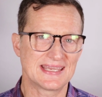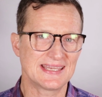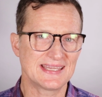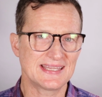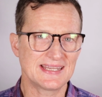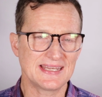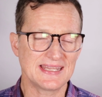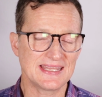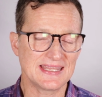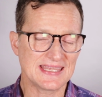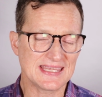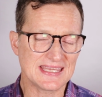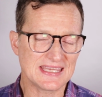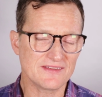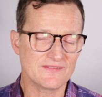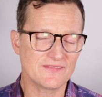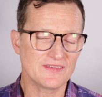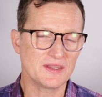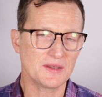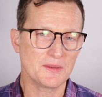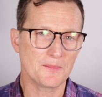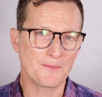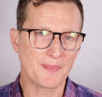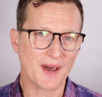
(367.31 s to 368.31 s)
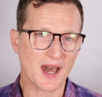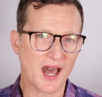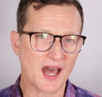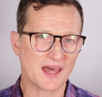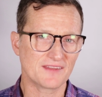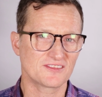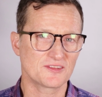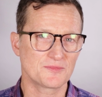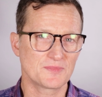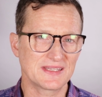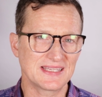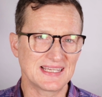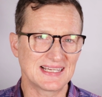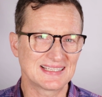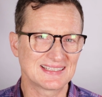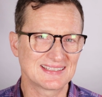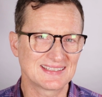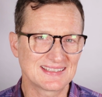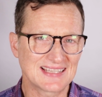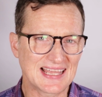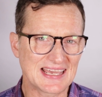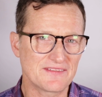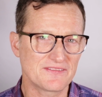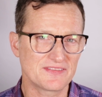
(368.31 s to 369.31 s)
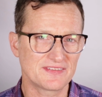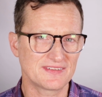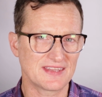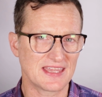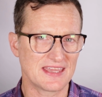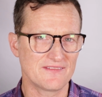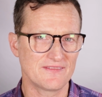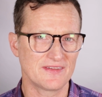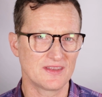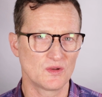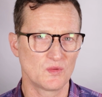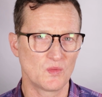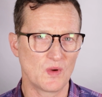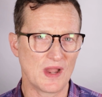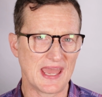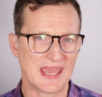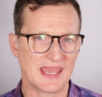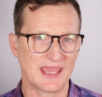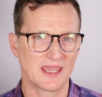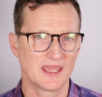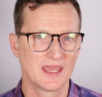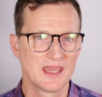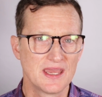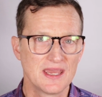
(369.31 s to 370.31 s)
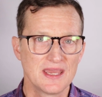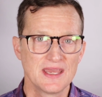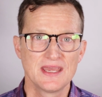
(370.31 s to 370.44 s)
in even possibly a life-saving way,